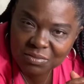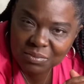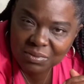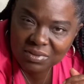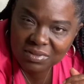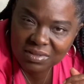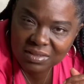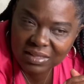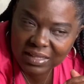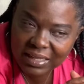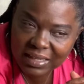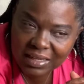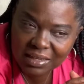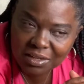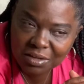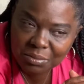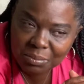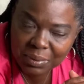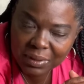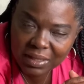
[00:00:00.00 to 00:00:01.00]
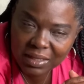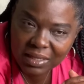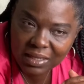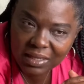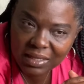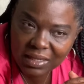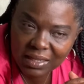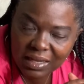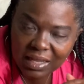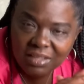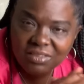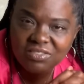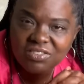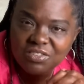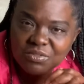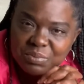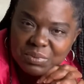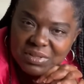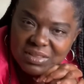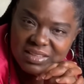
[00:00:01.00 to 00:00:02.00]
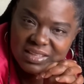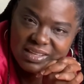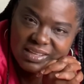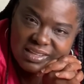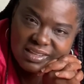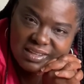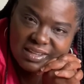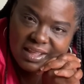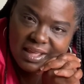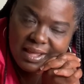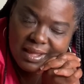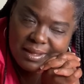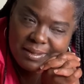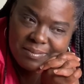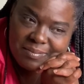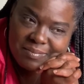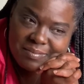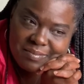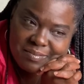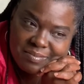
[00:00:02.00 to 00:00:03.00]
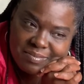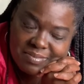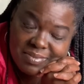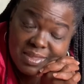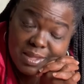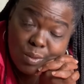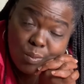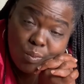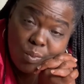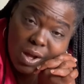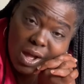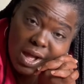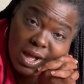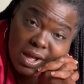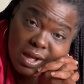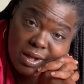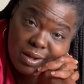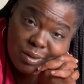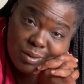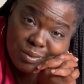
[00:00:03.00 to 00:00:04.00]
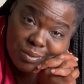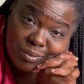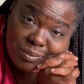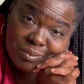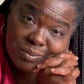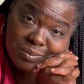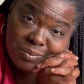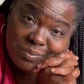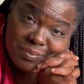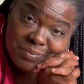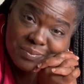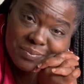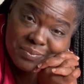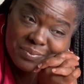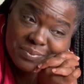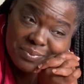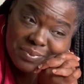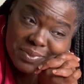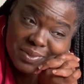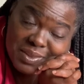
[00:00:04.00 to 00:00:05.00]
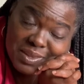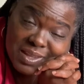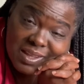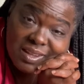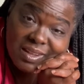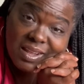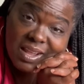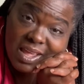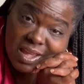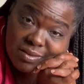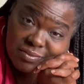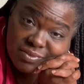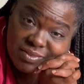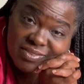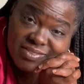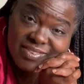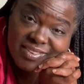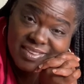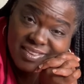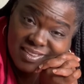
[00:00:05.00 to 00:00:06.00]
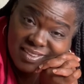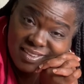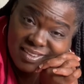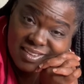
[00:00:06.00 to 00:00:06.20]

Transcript: be laying in the bed, and I just be thinking like, wow, life is good.